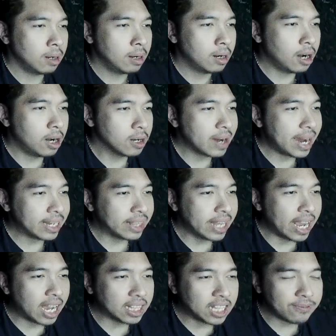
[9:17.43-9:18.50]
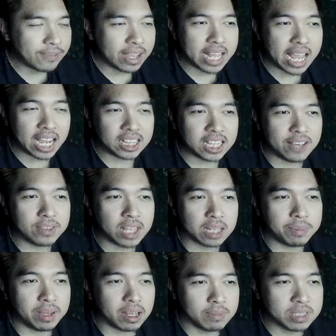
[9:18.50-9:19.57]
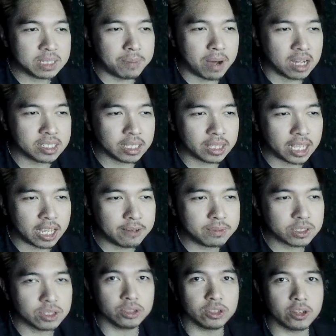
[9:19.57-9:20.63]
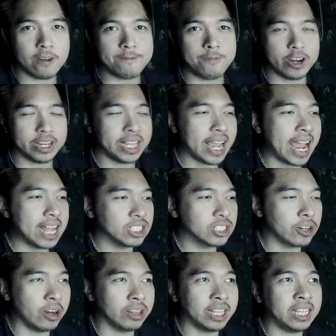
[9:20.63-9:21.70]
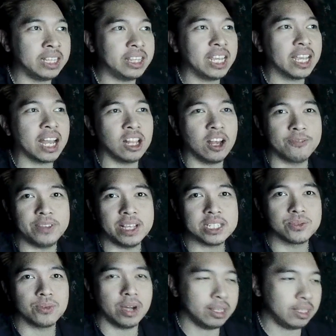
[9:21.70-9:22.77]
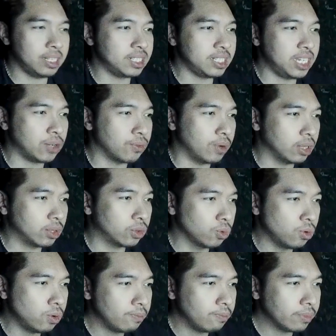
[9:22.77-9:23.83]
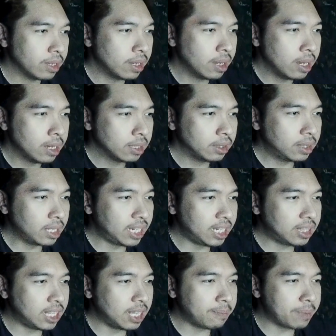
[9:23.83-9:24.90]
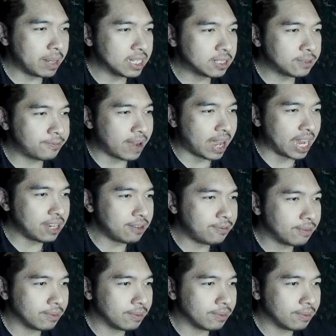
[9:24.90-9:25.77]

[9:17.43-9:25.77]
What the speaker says: All right, negative and negative, that becomes positive. So therefore, the answer and the integral of this one is equal to 3t plus 5